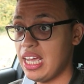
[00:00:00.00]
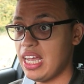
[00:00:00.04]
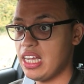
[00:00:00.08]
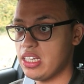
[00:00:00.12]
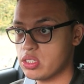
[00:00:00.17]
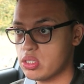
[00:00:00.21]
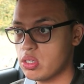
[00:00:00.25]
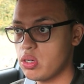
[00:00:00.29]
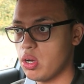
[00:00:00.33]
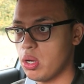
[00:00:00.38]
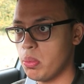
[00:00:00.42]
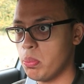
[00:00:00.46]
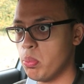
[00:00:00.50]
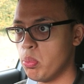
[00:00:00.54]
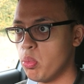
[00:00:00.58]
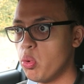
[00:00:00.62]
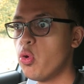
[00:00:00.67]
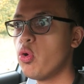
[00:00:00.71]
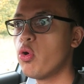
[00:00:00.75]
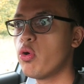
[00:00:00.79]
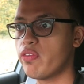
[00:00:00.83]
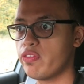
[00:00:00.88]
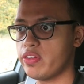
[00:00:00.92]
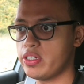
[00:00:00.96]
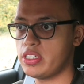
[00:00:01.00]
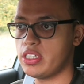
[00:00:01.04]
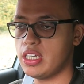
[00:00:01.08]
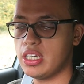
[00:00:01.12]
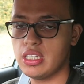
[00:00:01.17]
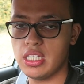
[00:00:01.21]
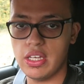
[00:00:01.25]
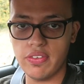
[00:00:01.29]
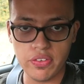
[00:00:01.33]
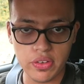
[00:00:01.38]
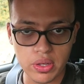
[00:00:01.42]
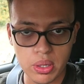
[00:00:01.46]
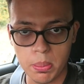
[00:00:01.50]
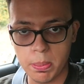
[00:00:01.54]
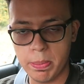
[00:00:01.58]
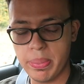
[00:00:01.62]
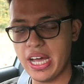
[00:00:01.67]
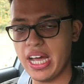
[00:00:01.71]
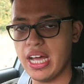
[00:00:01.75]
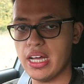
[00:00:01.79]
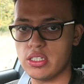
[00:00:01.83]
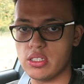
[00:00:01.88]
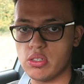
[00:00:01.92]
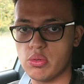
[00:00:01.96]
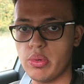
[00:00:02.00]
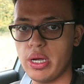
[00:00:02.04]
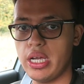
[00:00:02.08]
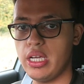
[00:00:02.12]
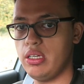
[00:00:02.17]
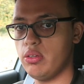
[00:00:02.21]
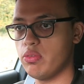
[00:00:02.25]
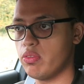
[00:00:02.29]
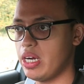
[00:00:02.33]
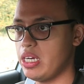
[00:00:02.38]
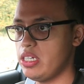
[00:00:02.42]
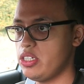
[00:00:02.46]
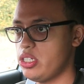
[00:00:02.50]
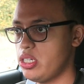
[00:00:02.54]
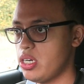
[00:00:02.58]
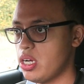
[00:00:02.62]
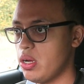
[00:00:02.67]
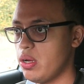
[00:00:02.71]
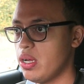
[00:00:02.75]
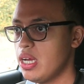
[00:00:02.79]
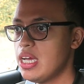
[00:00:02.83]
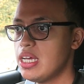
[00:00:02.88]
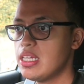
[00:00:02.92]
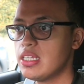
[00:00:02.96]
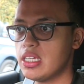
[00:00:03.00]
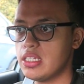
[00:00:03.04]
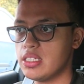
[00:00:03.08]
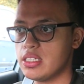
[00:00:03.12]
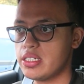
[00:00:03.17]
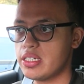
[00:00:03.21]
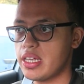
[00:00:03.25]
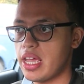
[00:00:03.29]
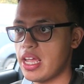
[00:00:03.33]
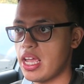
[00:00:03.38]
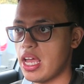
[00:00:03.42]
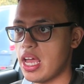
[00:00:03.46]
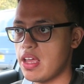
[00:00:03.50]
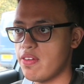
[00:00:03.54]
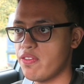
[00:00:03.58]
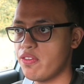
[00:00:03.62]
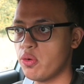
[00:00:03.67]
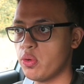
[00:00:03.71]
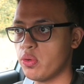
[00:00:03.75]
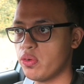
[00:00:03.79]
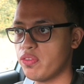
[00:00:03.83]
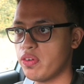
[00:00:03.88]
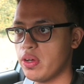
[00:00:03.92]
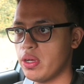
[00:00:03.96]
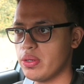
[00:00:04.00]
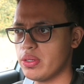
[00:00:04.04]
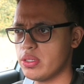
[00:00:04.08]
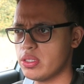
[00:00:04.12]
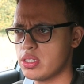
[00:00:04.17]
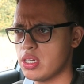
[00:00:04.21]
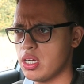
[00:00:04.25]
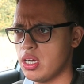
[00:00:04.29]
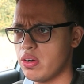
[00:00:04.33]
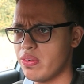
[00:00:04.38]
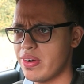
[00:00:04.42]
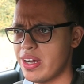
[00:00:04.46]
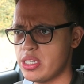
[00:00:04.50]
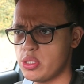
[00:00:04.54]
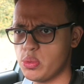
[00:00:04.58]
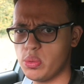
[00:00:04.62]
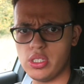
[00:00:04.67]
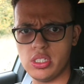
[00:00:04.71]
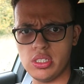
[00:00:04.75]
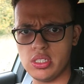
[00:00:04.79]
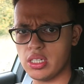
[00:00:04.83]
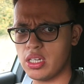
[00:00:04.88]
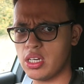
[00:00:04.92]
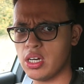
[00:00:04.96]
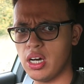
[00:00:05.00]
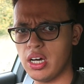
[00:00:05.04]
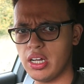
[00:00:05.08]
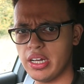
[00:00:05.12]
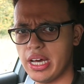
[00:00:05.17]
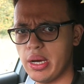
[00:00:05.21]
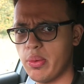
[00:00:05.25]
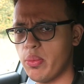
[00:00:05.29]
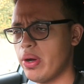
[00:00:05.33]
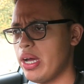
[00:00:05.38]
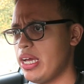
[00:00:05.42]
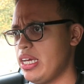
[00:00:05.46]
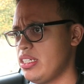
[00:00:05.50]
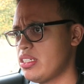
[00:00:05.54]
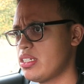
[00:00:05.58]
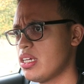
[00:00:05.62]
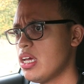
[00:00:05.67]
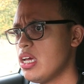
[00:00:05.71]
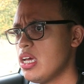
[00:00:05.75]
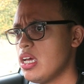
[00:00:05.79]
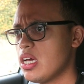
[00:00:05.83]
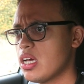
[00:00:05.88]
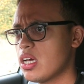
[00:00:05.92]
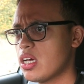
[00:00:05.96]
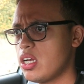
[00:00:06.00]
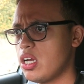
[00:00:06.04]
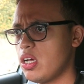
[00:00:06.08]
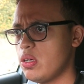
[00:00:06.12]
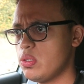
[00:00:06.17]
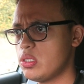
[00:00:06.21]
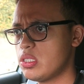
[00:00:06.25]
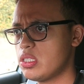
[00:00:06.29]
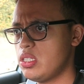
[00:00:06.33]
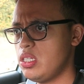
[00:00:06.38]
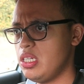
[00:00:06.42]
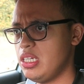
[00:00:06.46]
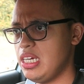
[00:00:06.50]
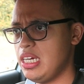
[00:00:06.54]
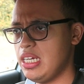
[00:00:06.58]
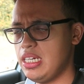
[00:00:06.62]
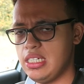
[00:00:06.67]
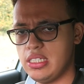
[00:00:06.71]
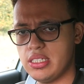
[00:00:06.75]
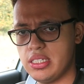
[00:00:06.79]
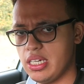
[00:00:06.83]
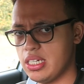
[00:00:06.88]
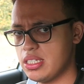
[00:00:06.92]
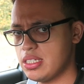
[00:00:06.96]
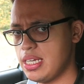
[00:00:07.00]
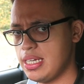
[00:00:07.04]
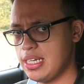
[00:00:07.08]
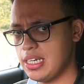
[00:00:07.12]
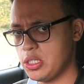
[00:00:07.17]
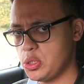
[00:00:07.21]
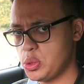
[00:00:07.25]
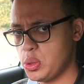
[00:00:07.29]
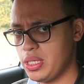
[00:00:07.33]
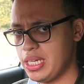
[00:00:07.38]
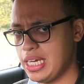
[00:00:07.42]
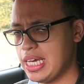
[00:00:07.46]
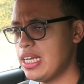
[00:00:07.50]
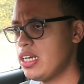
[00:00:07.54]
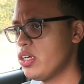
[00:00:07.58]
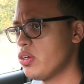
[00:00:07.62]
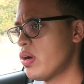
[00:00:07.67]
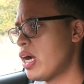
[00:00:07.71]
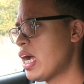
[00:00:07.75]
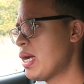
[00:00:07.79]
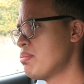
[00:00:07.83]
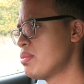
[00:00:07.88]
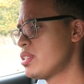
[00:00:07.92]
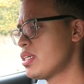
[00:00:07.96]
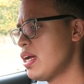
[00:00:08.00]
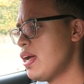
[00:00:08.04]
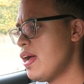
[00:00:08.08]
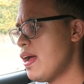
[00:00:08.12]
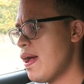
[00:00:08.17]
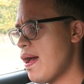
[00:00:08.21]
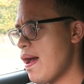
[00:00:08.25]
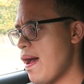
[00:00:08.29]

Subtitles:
it's got a more of a significant power to weight ratio than say a Ford Focus RS, which is a car that weighs close to nearly 1600 kilograms.